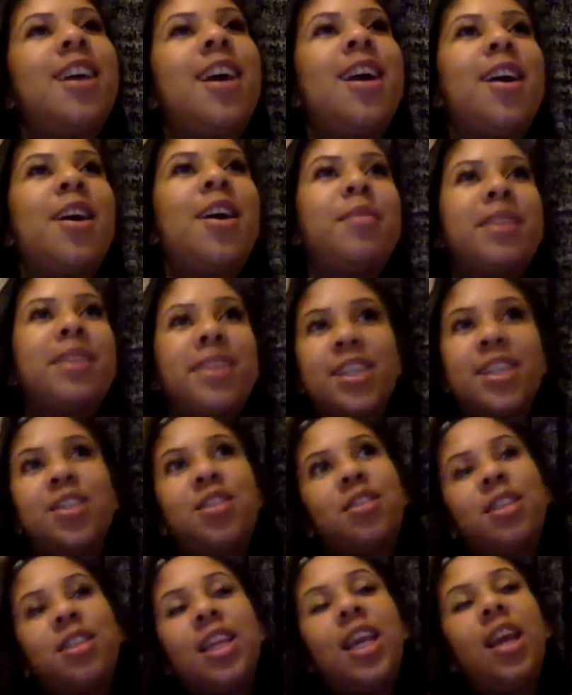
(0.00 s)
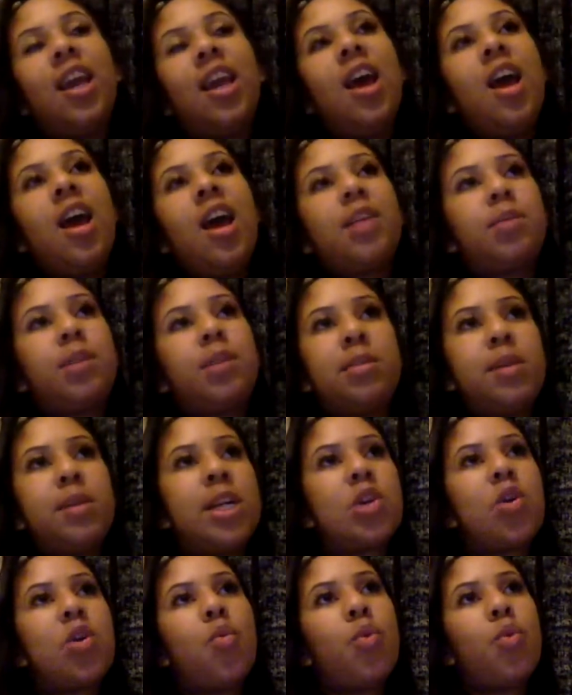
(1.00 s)
um, essentially. It's pretty
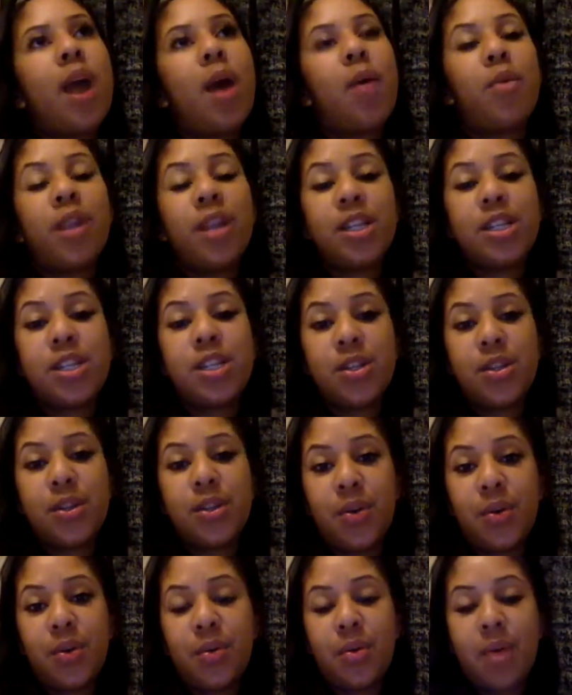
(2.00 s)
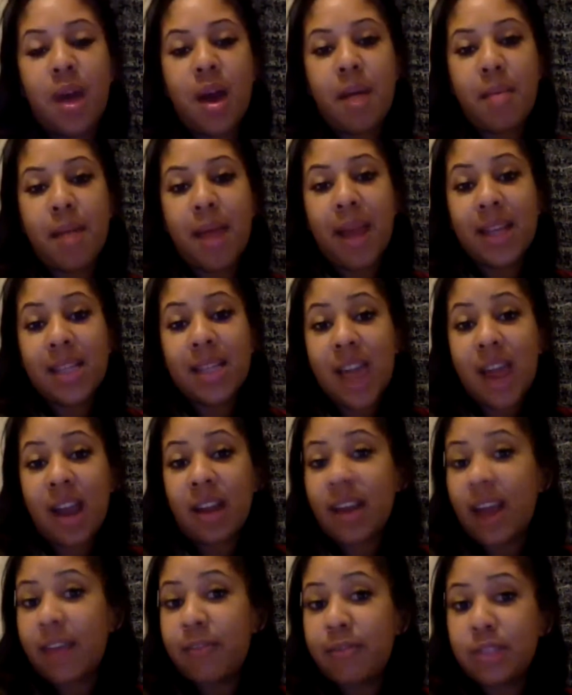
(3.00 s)
much what I wanted to do um, my entire
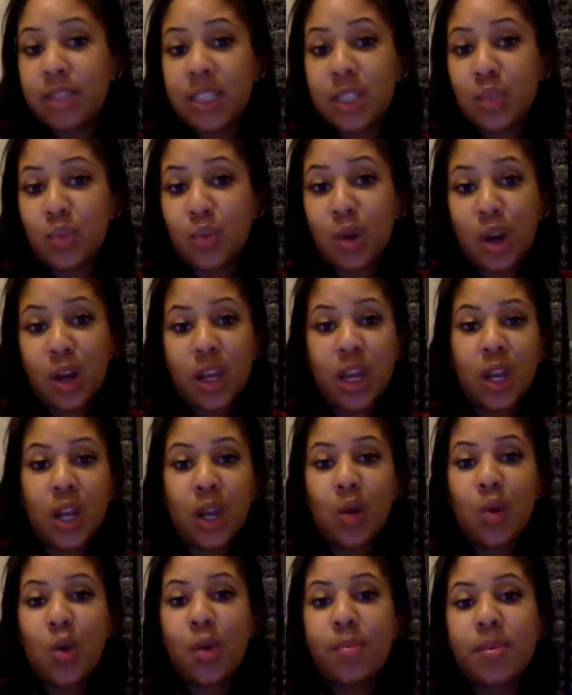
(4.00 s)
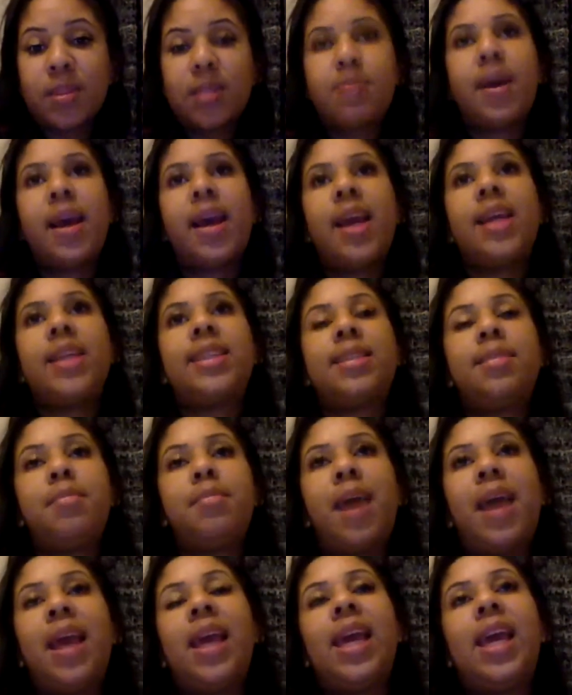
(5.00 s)
life was to work in the corporate space and
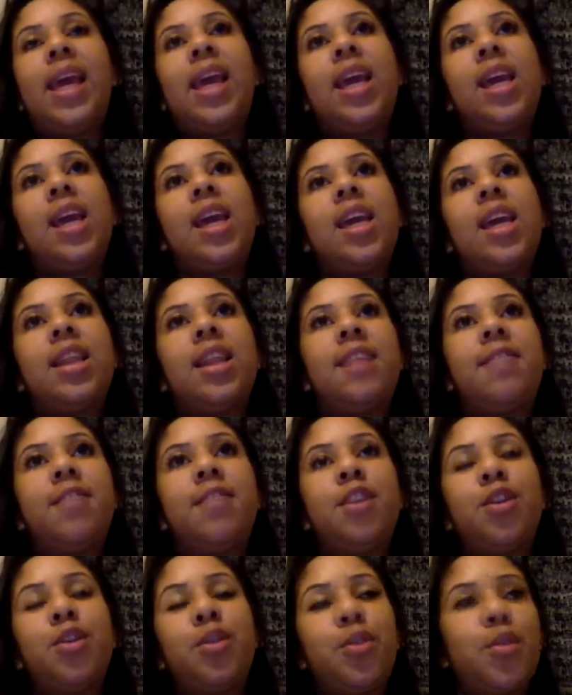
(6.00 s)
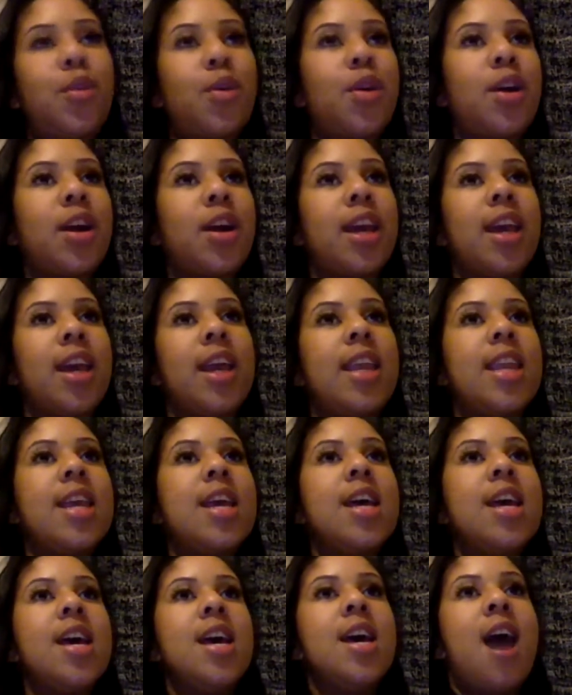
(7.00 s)
banking and live in New York. And
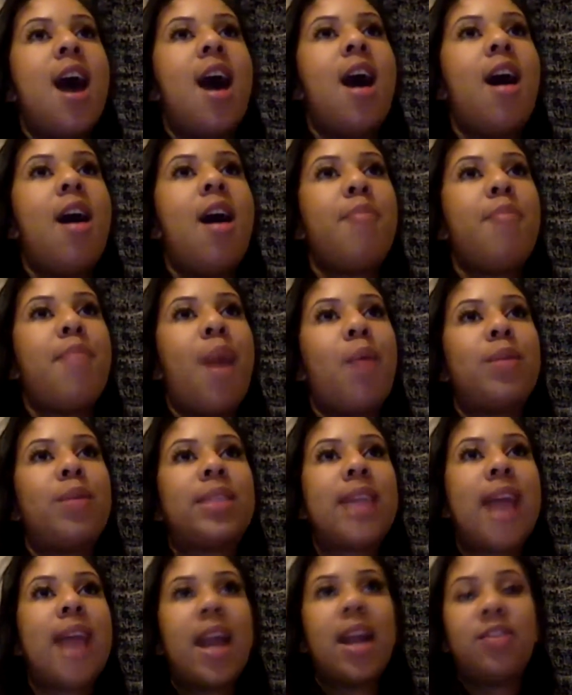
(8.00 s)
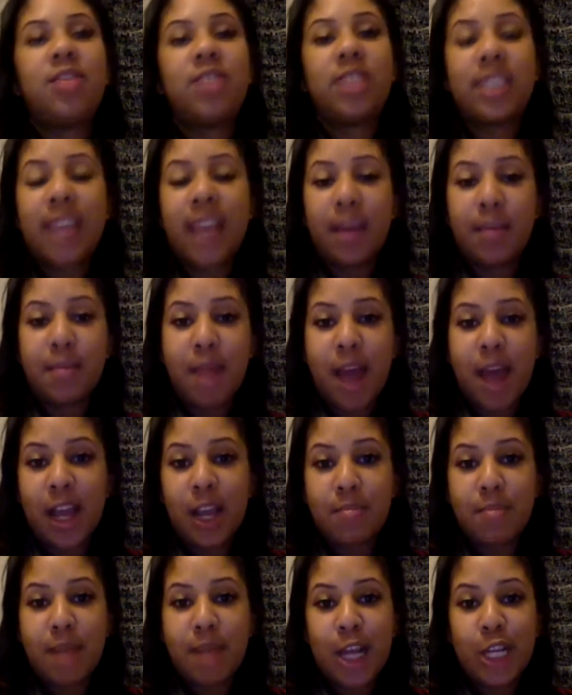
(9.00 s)
um, that was kind of just like my,
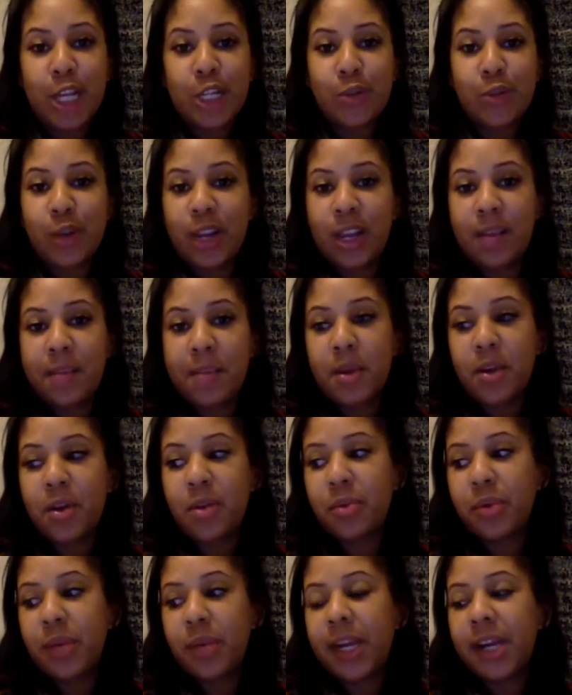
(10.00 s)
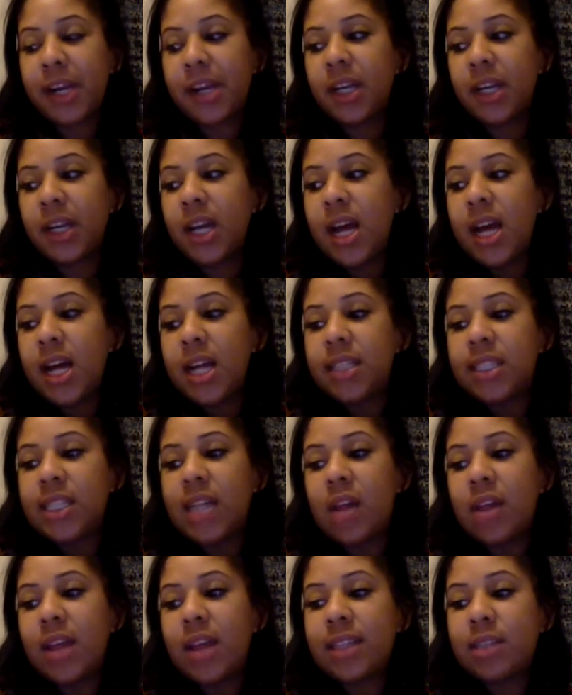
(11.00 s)
my dream career.
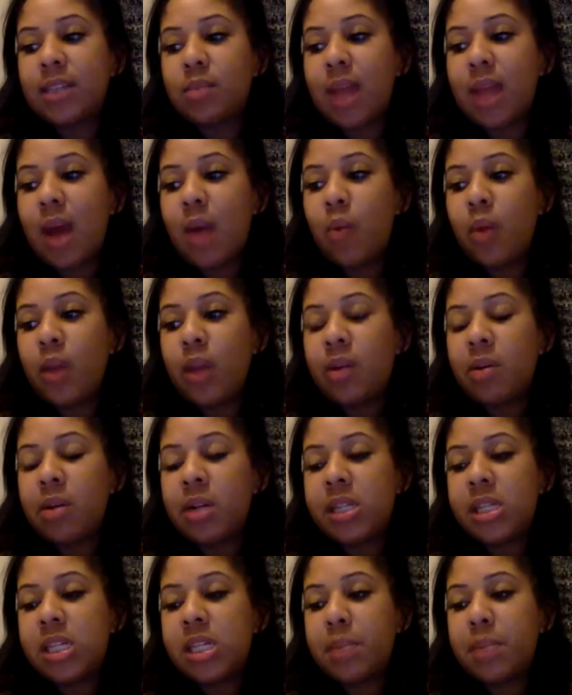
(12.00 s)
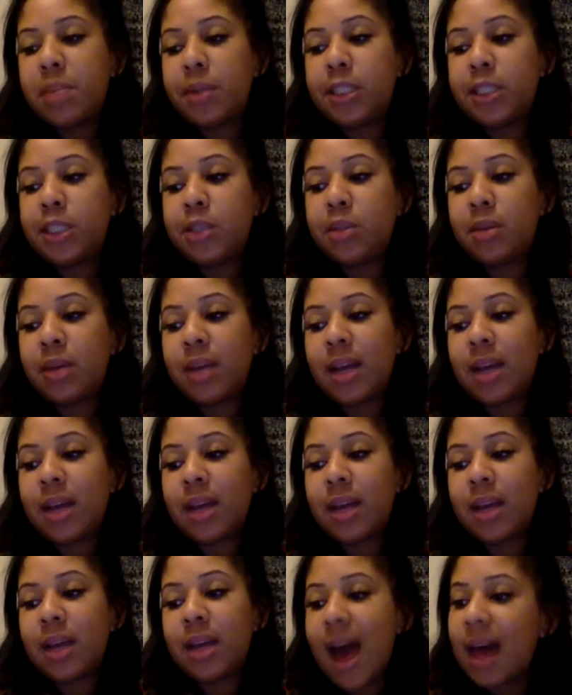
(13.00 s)
So that's what I went on to pursue in
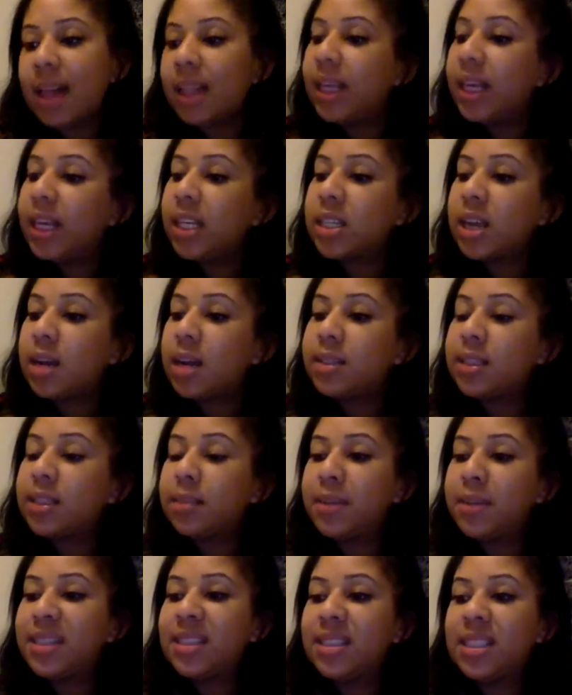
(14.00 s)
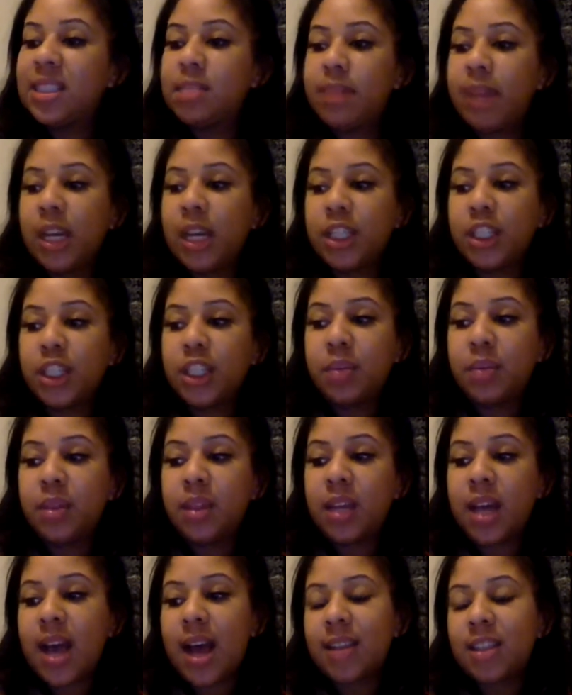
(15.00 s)
college. I was a business major with a
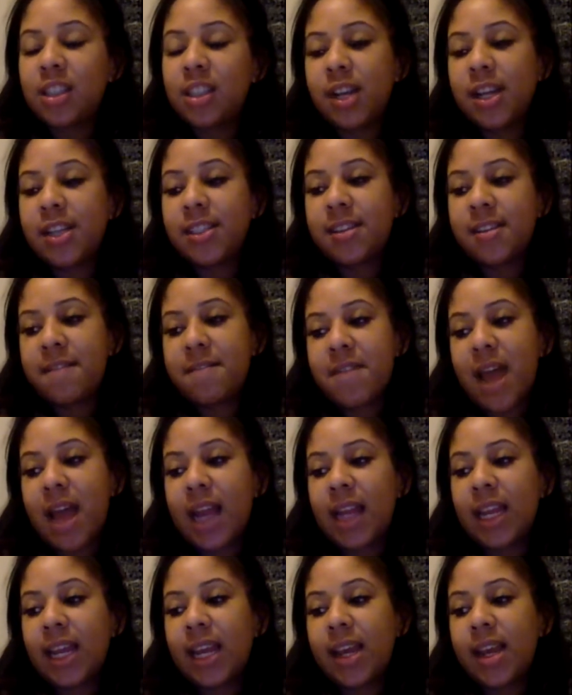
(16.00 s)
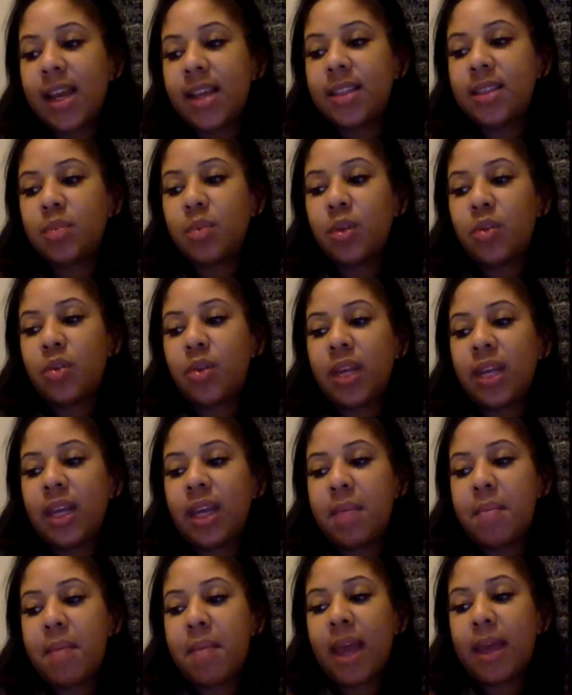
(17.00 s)
concentration in finance, went on to get
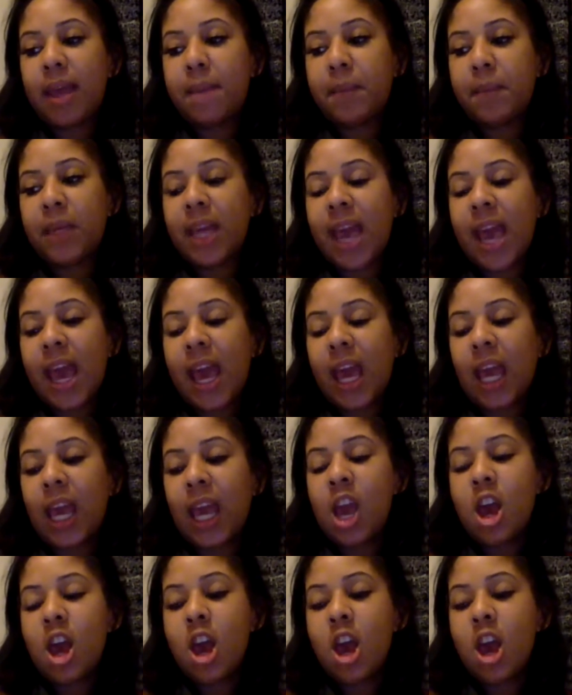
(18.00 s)
my MBA.